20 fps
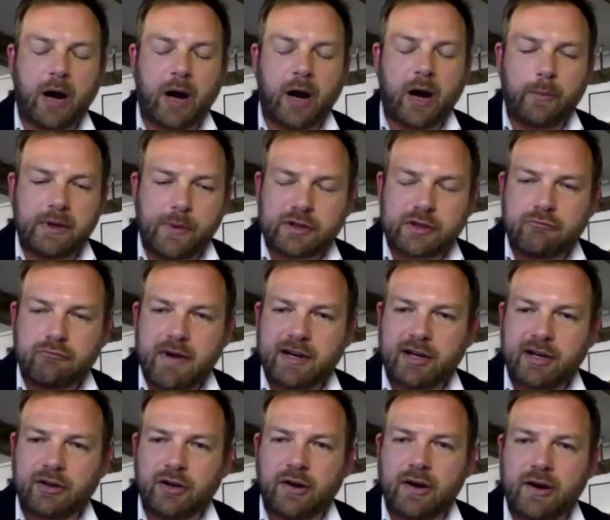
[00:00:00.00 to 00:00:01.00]
But we
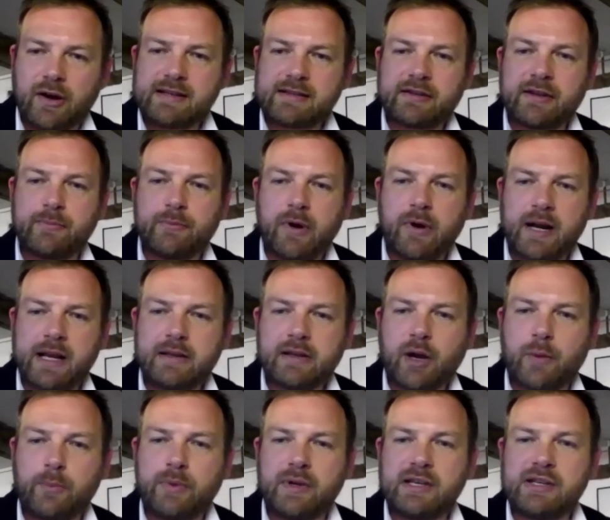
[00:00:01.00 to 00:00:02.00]
also recognise
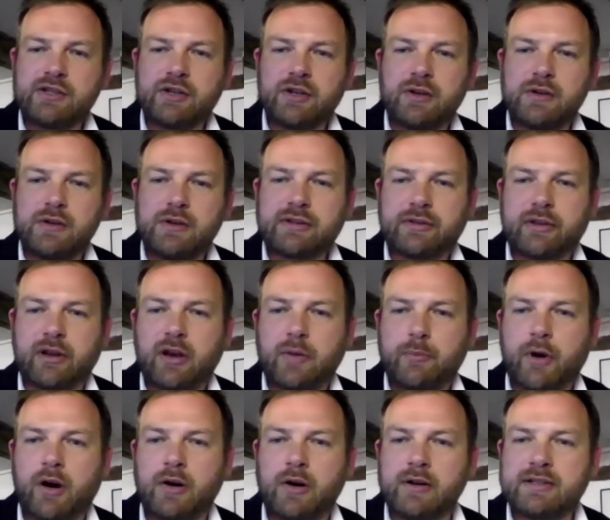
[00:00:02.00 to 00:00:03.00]
that mining companies
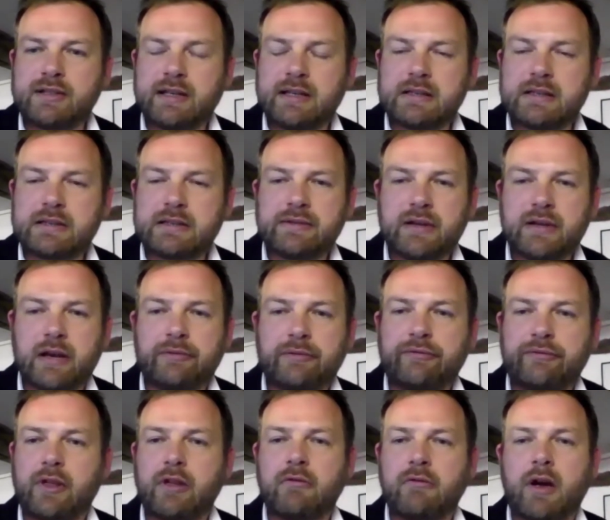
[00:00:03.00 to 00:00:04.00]
use third
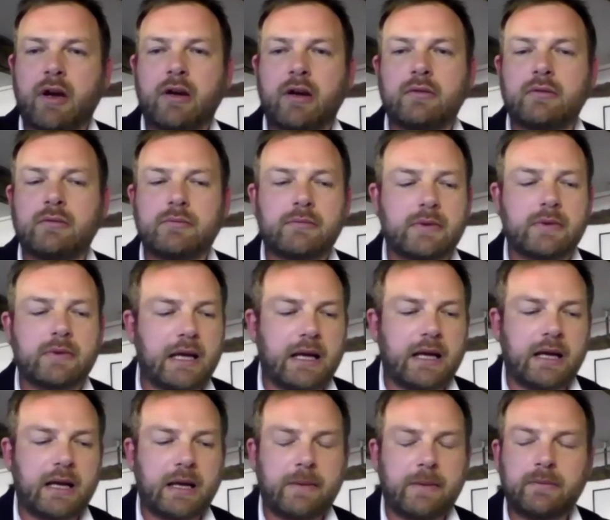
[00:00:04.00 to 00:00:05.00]
parties, for their
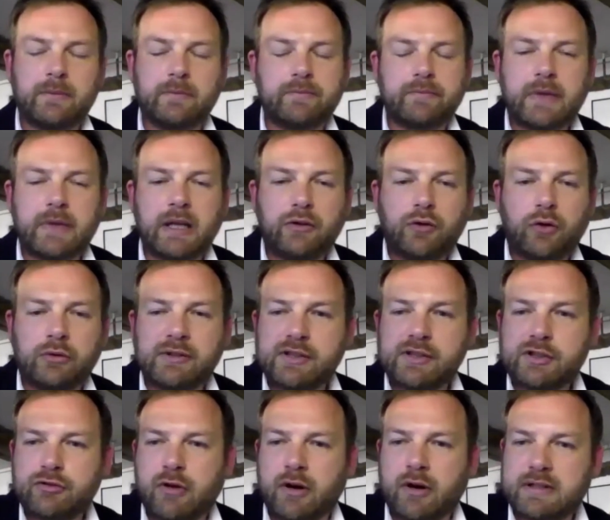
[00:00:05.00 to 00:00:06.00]
own
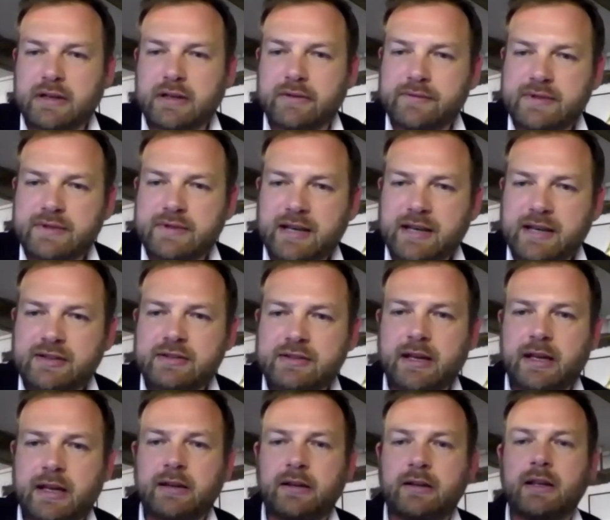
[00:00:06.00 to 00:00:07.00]
non-destructive
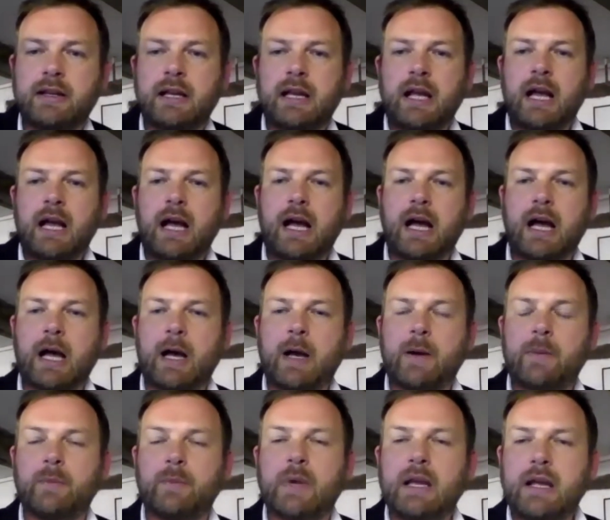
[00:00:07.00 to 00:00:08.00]
testing.
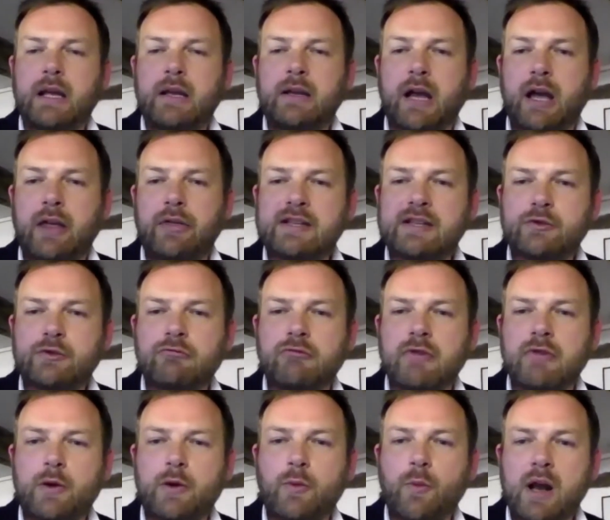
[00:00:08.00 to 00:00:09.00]

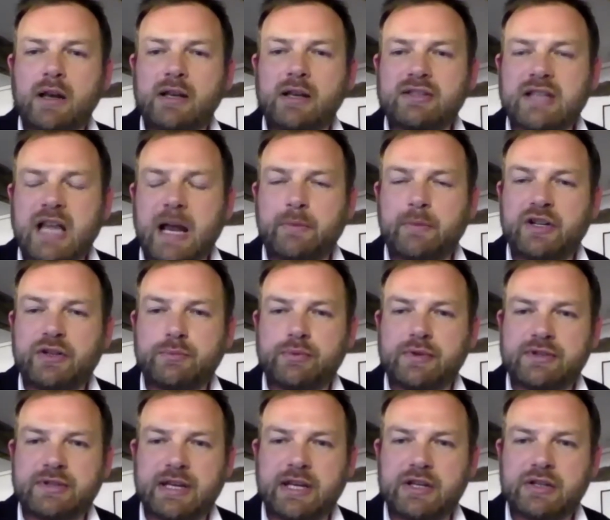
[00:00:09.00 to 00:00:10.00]
There's already
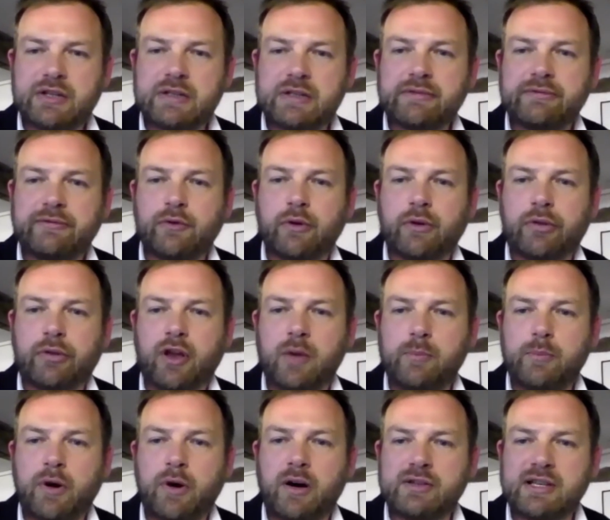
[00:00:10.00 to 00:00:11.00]
well-established procedures
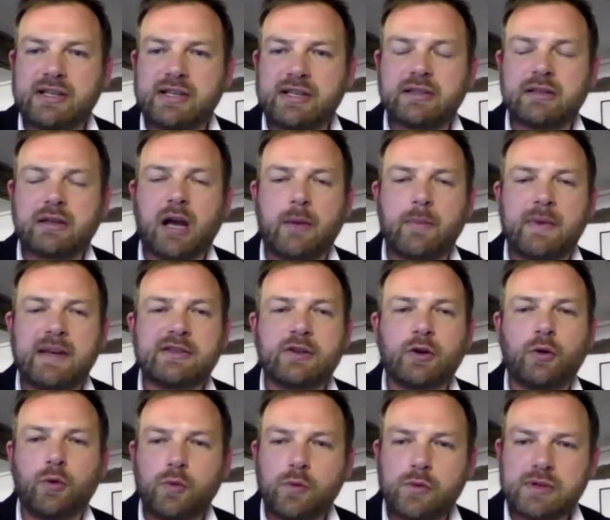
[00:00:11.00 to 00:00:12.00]
for third parties
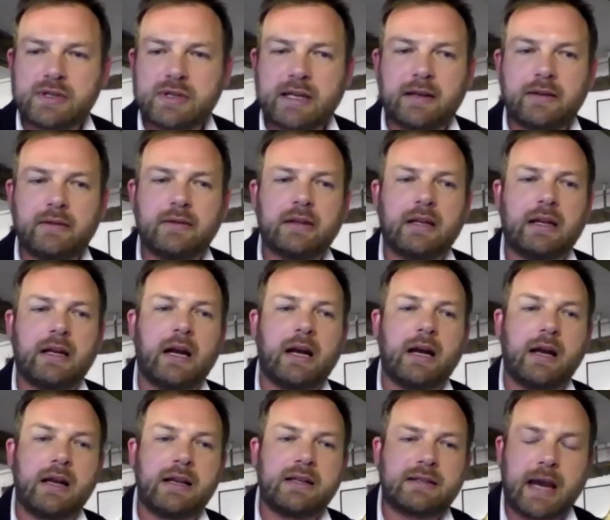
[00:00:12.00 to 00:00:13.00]
to come in to
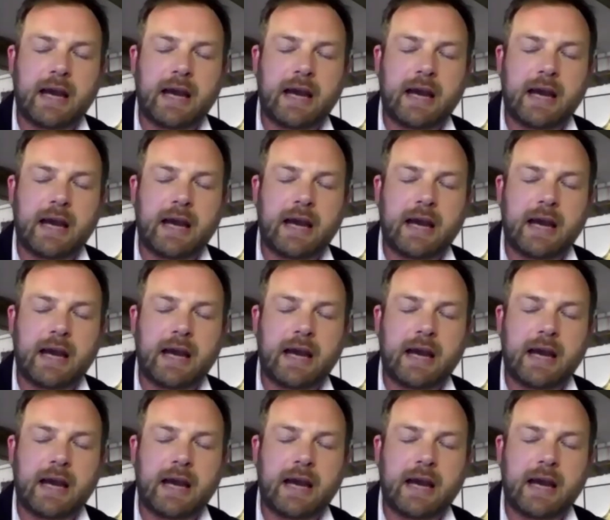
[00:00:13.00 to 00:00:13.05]
audit